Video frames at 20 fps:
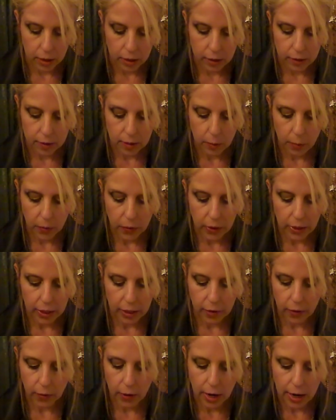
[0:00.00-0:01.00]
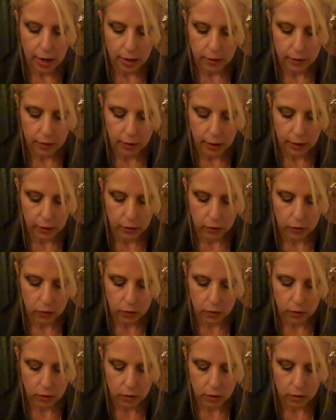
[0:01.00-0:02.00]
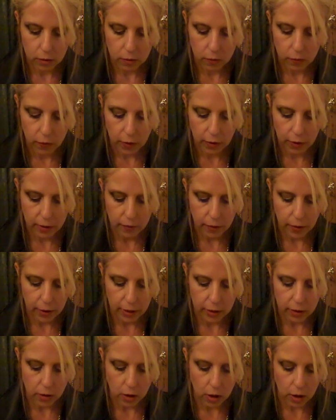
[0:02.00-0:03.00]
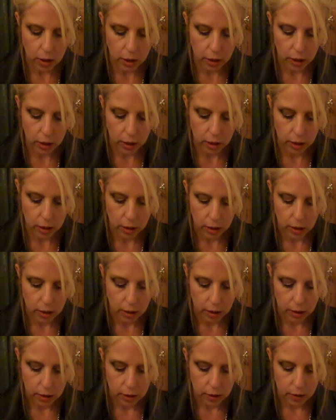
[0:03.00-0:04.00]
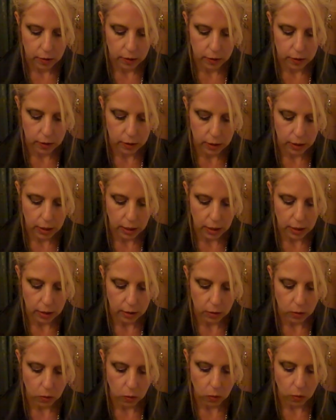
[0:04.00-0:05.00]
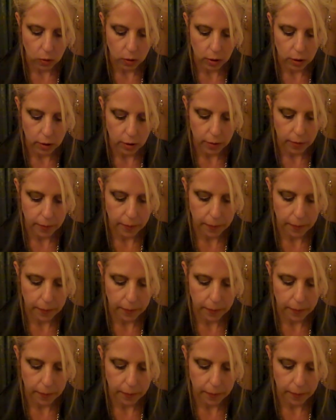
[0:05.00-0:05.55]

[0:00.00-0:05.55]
someone that either has very dark skin, or